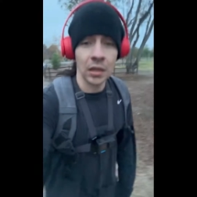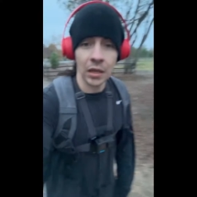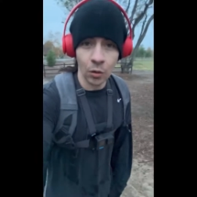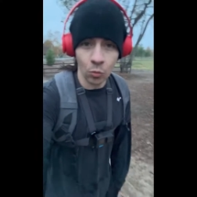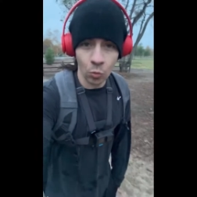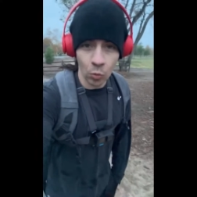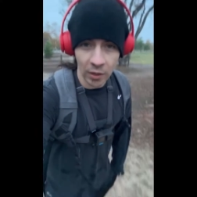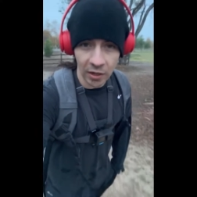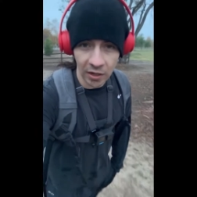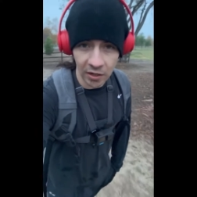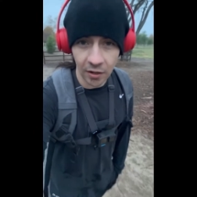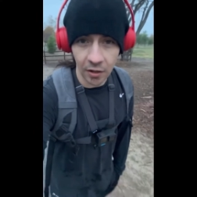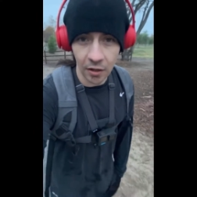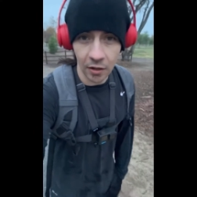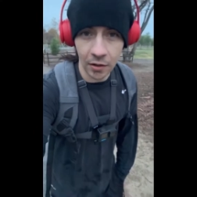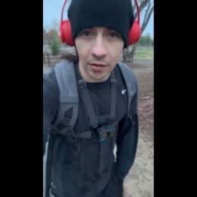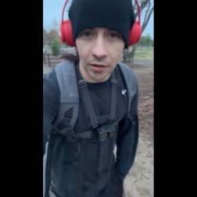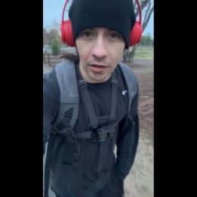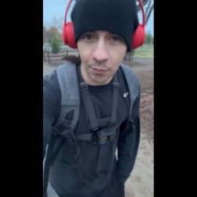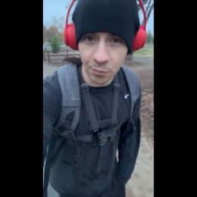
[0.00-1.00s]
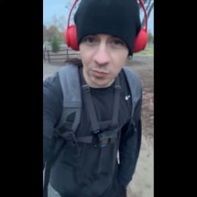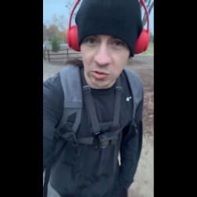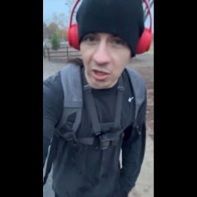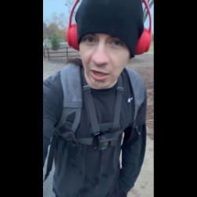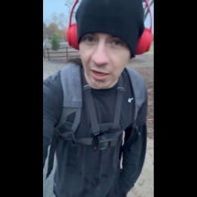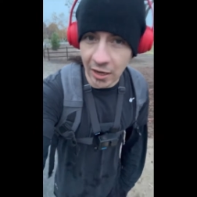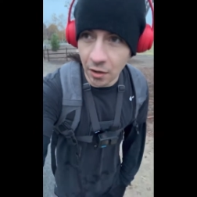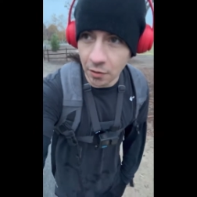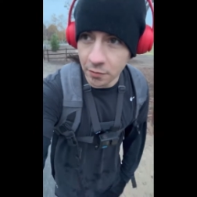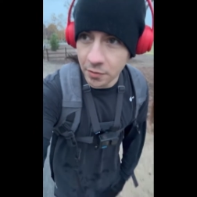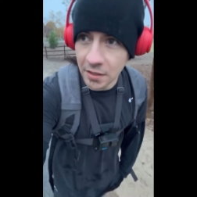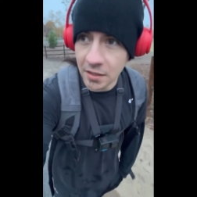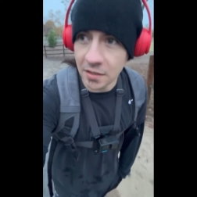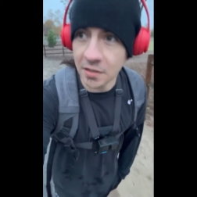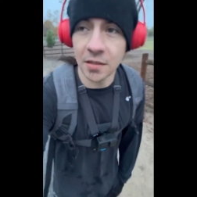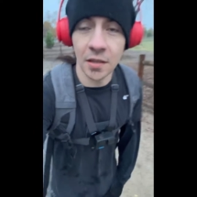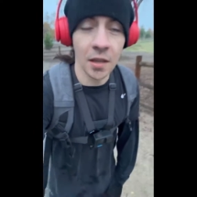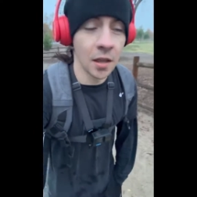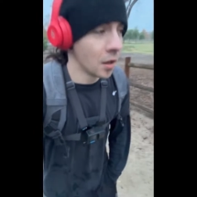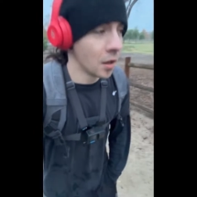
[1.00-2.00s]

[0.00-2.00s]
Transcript: I wanted to come check out this